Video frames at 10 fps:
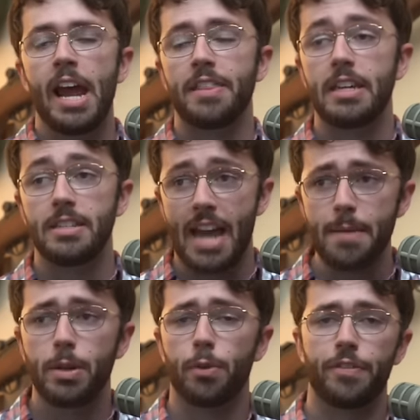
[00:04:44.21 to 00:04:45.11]
And the
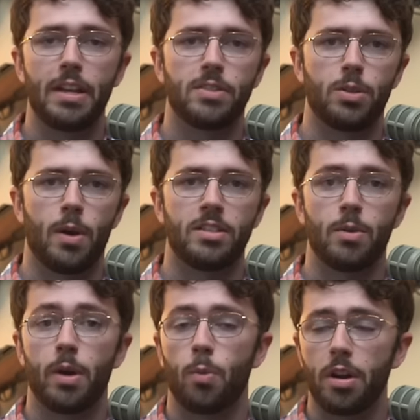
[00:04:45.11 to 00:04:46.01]
indictment reveals to us
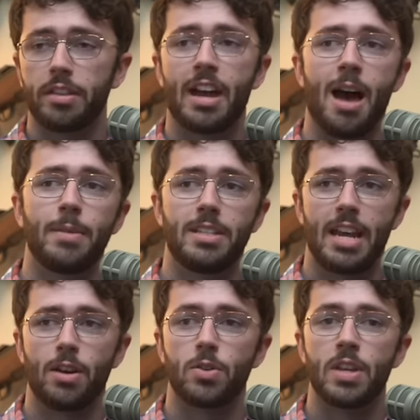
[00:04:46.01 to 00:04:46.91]
that when one of the
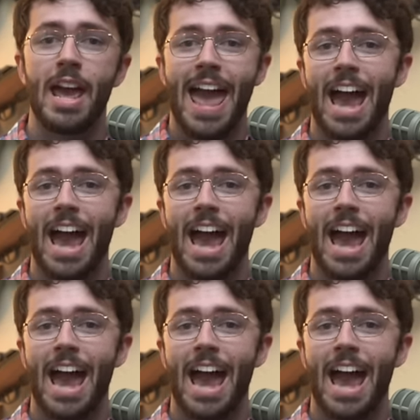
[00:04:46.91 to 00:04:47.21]
commentators